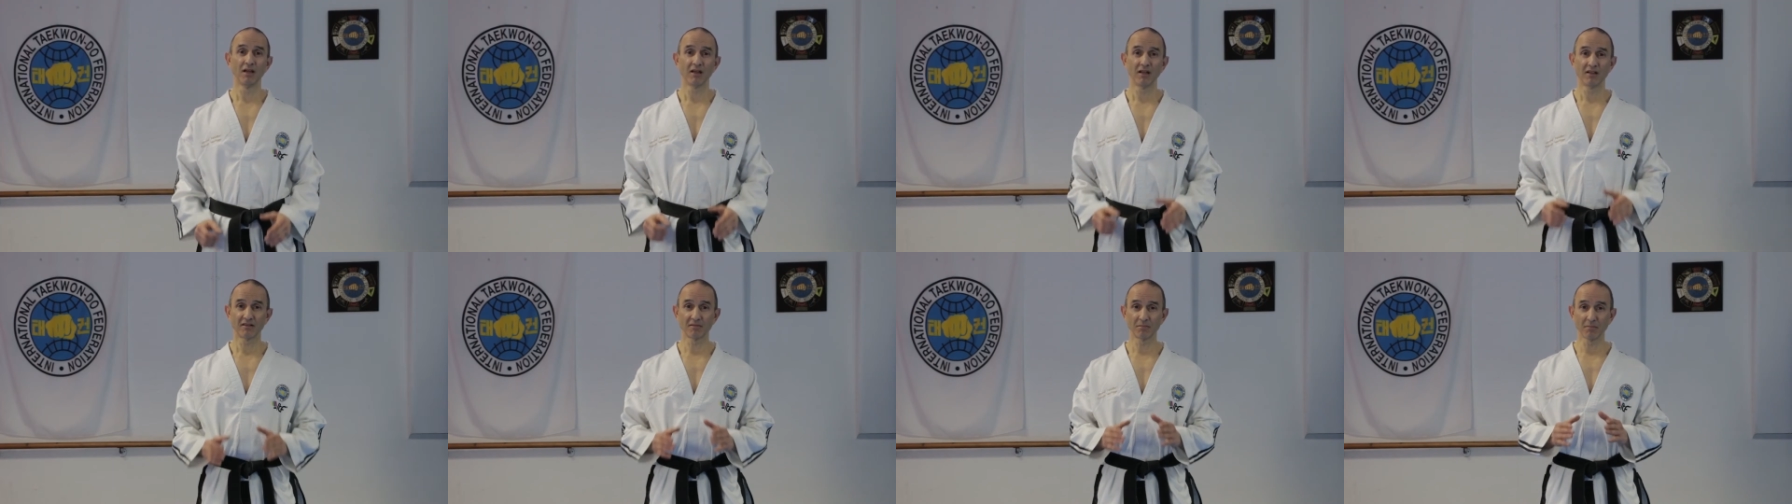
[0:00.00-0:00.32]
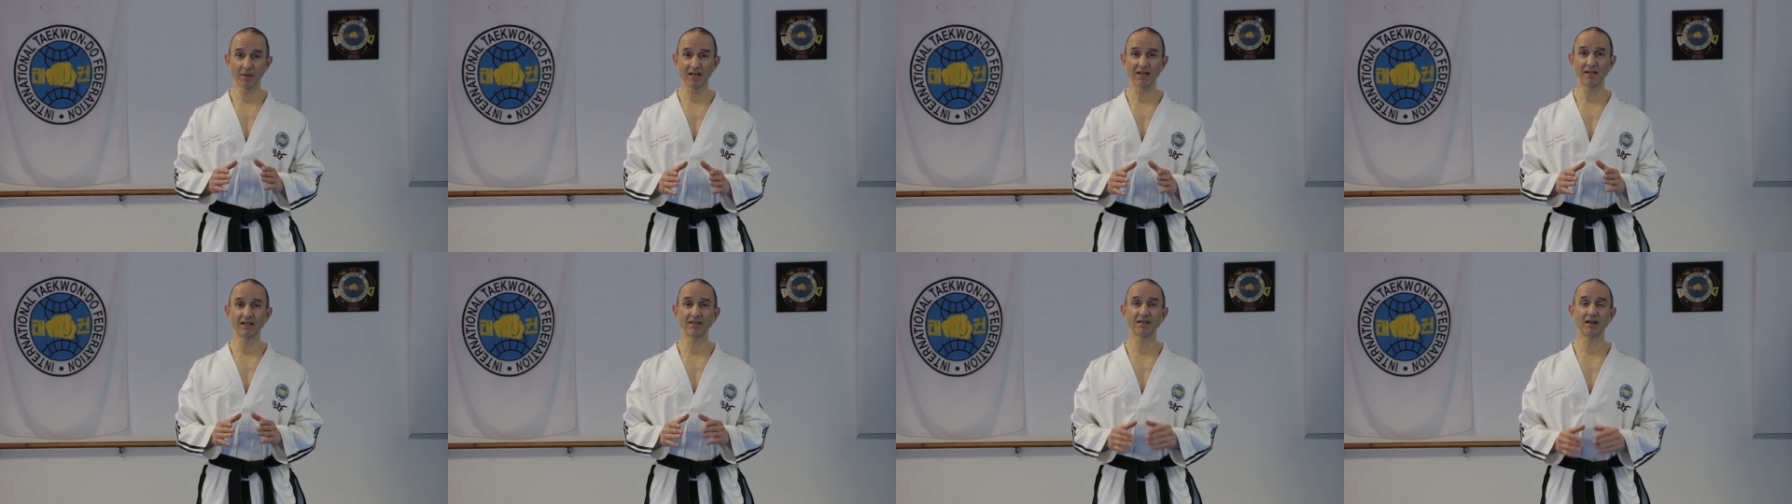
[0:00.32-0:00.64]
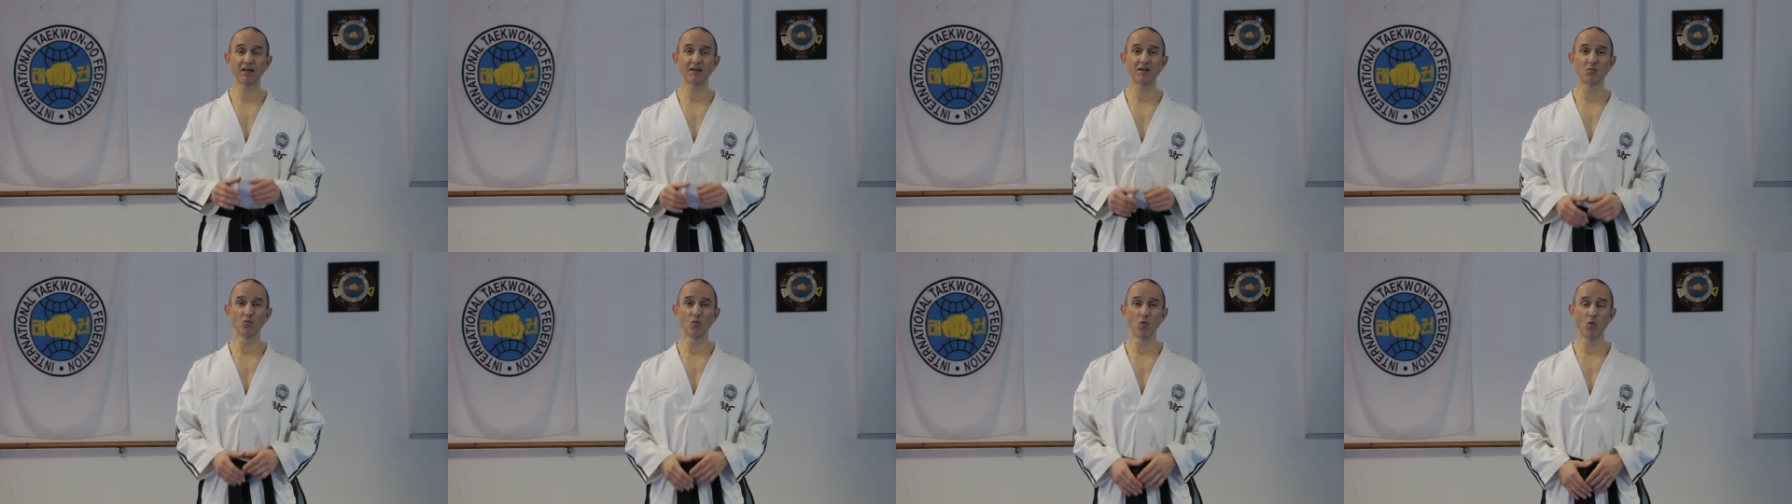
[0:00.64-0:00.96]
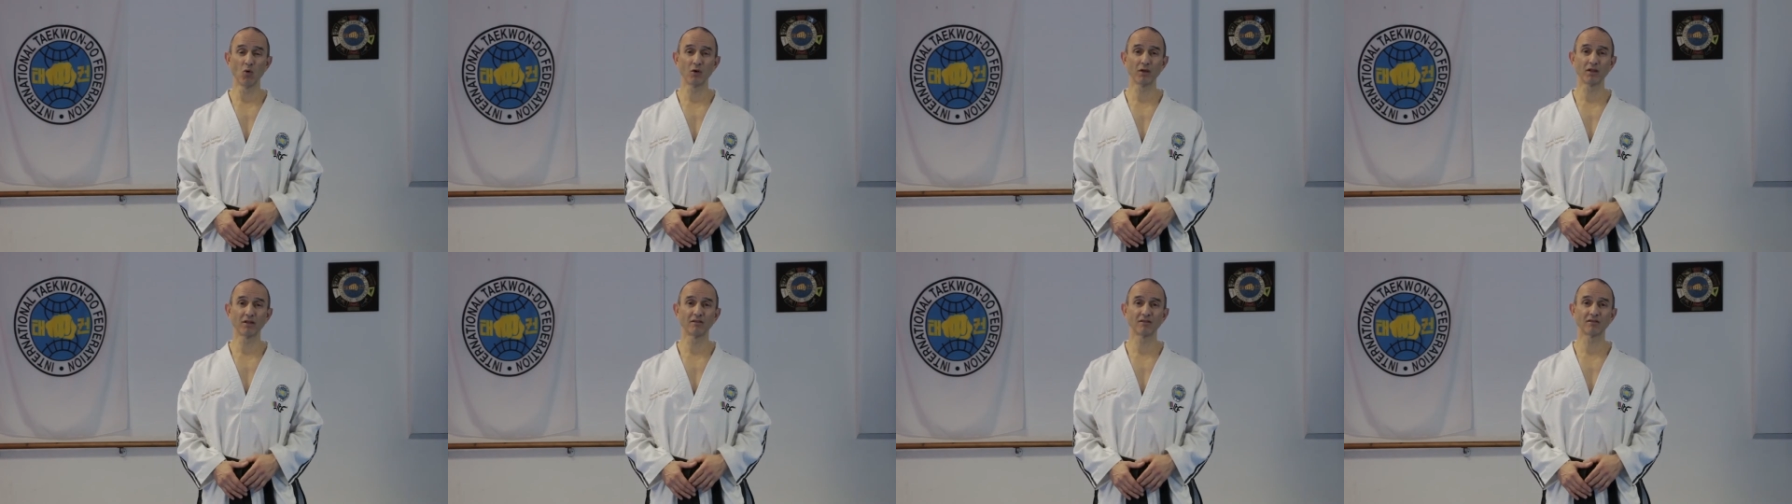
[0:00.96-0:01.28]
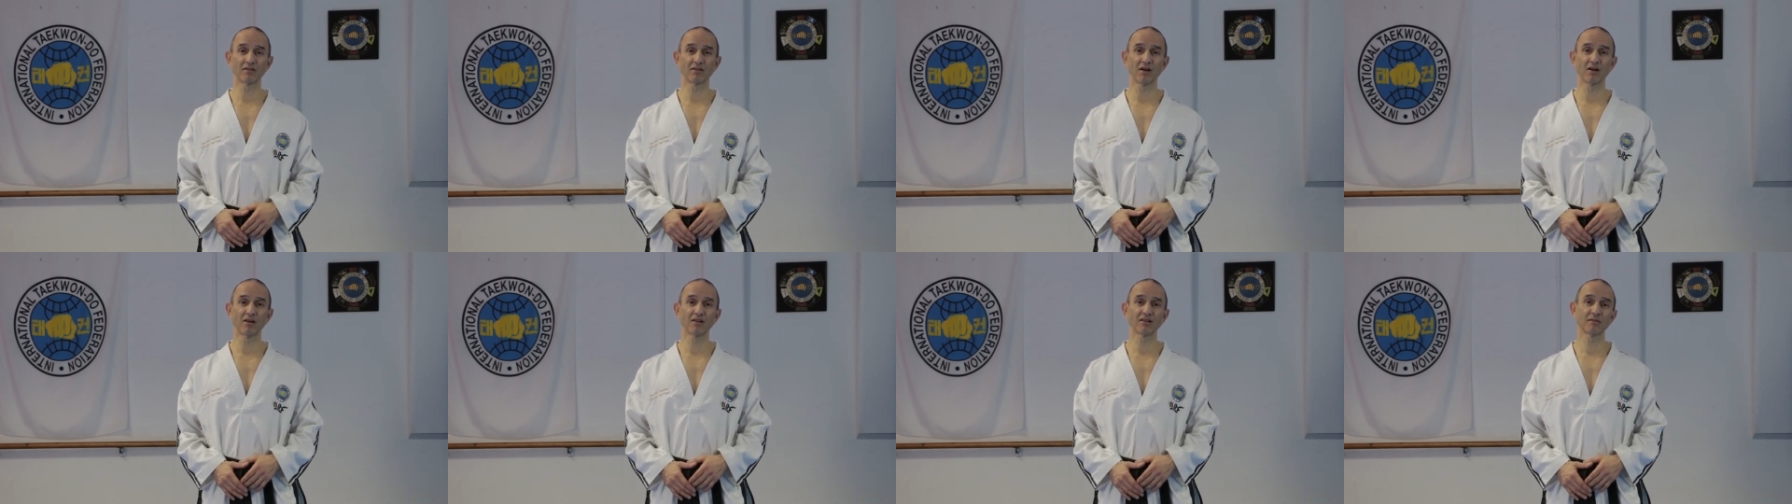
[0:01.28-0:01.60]
It's mainly done in walking
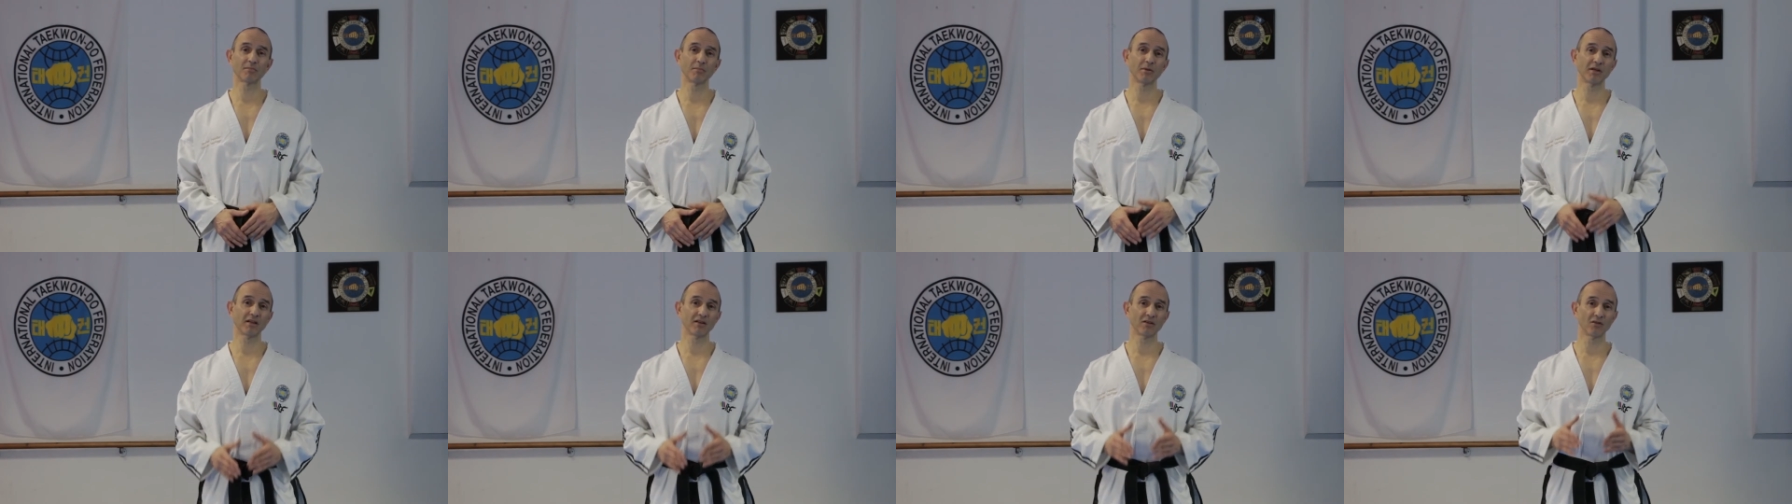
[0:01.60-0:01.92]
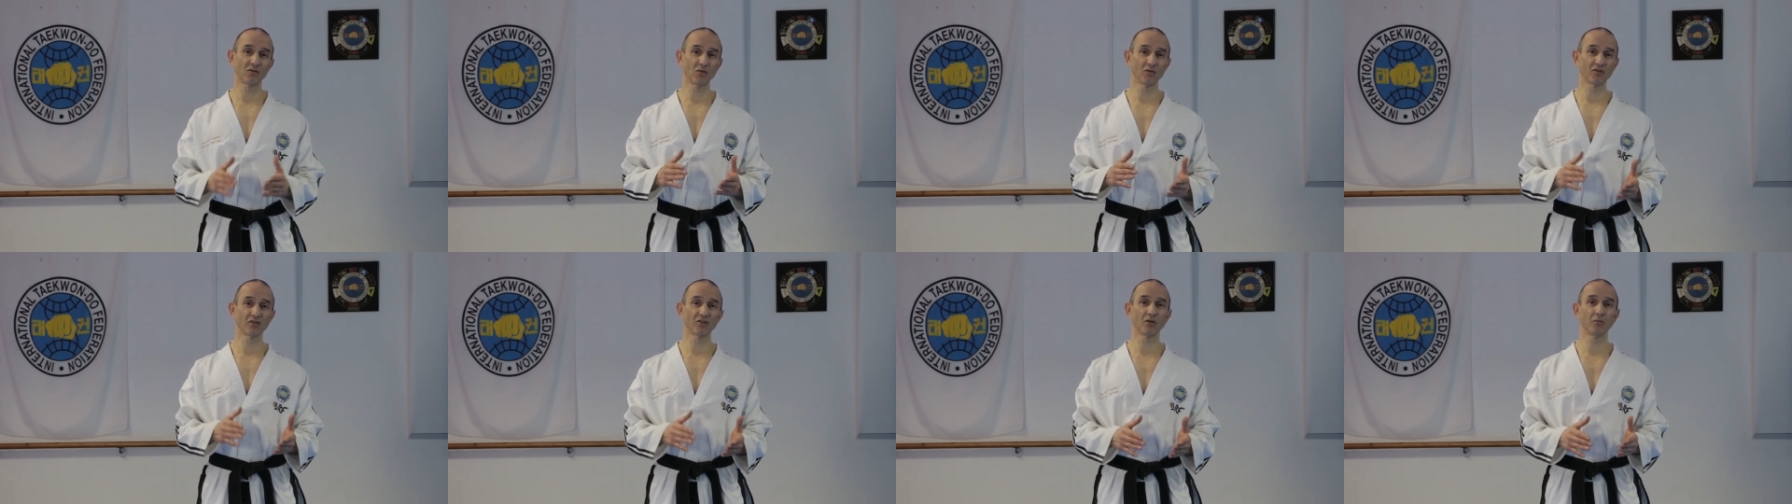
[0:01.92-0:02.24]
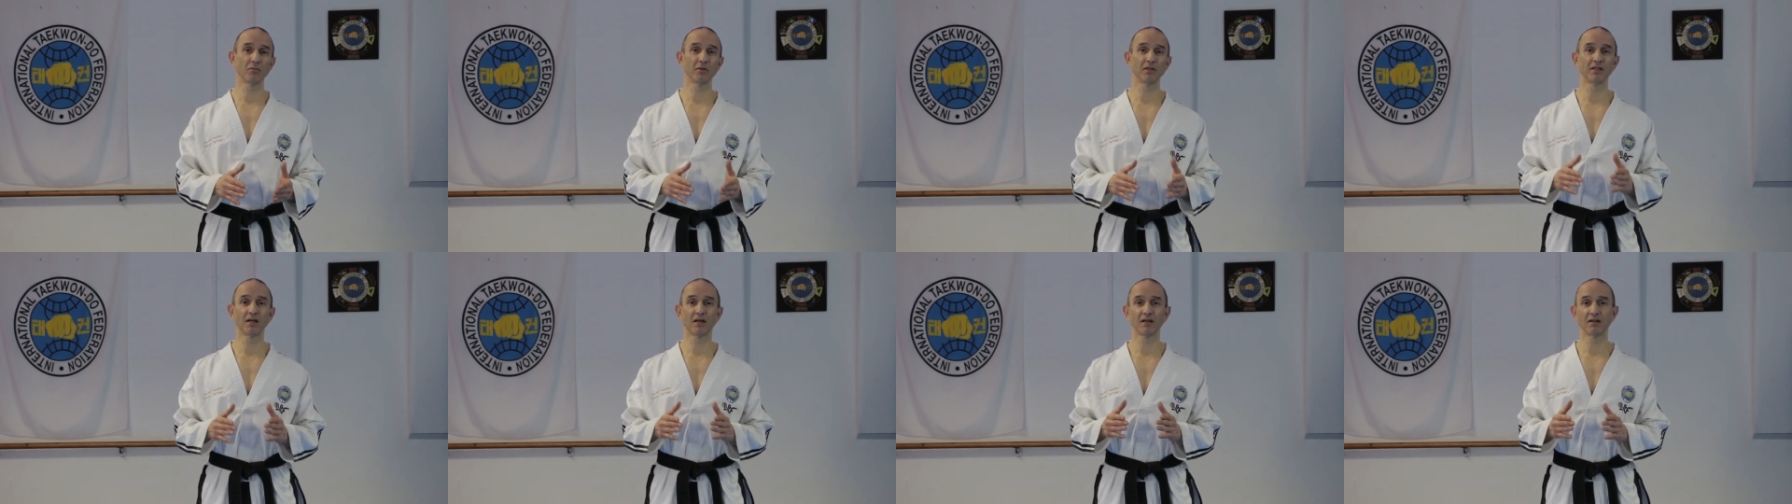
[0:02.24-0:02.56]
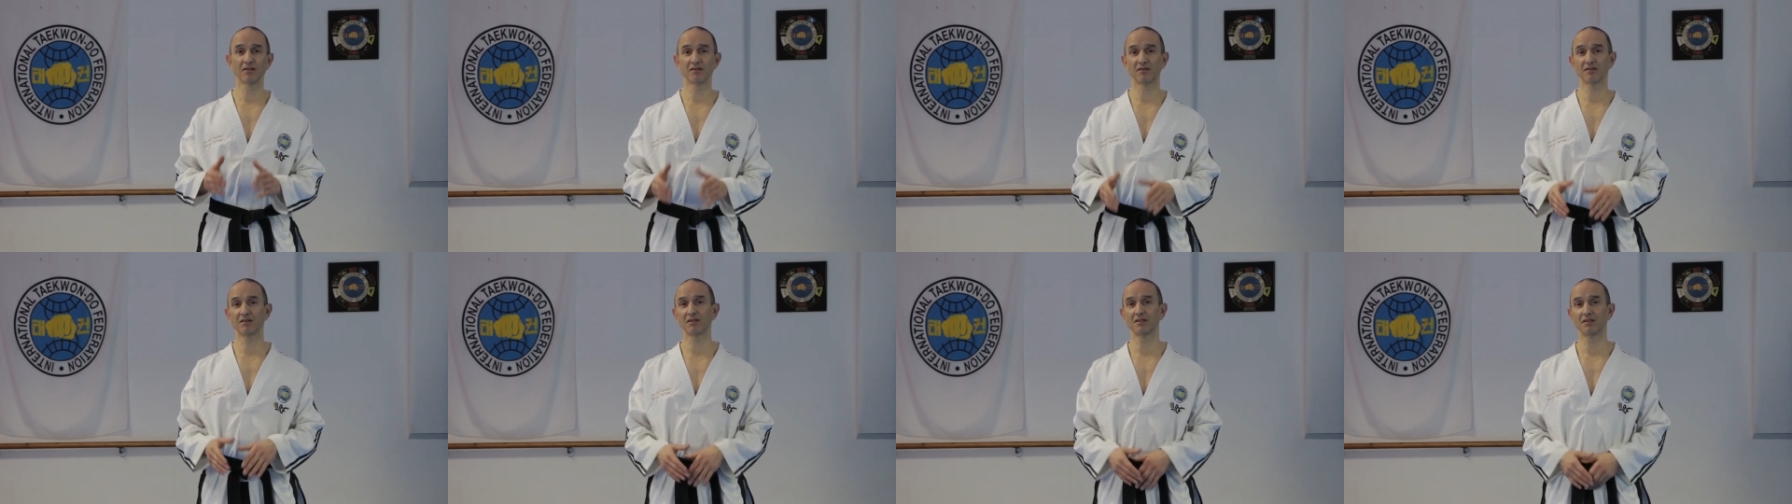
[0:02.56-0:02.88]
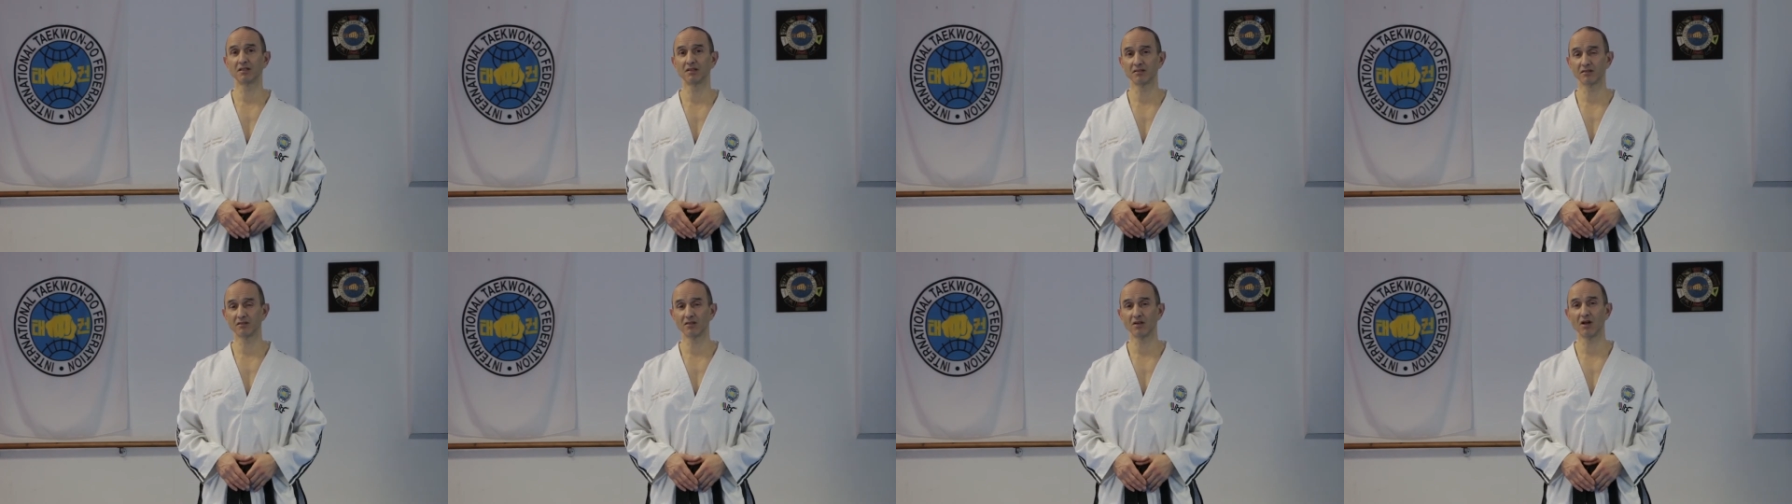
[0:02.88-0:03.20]
stance, but it could also be done in
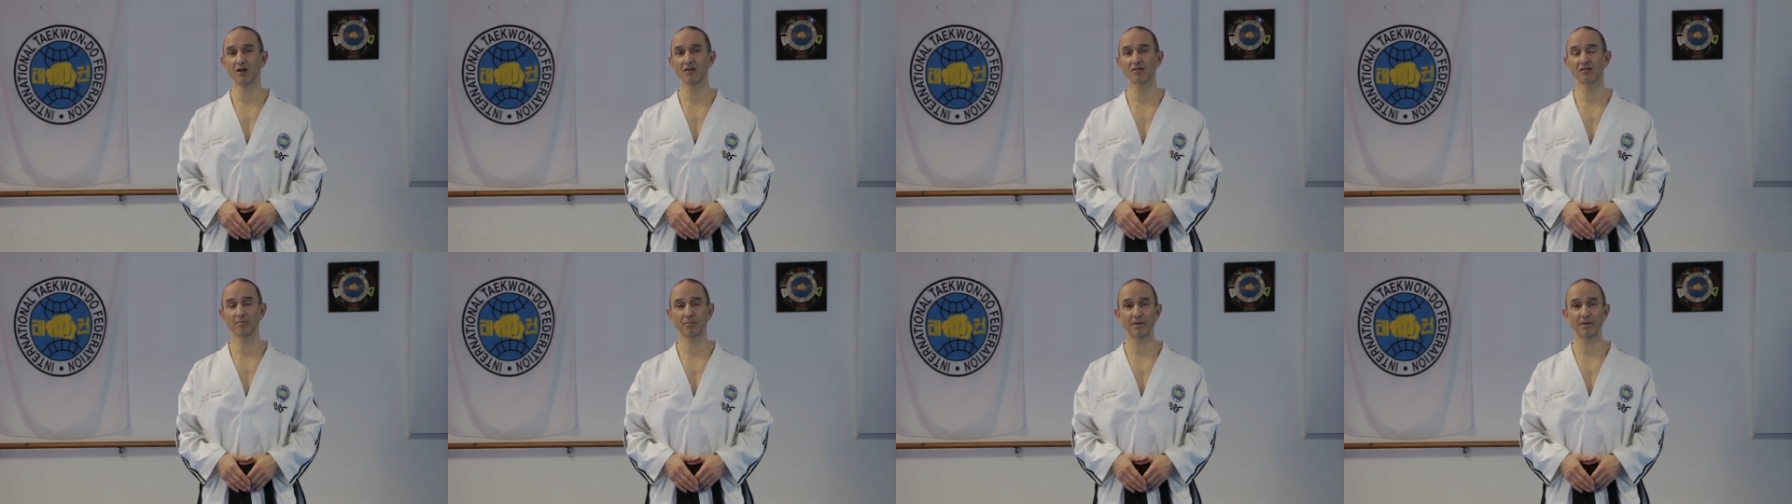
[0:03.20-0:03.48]
sitting stance,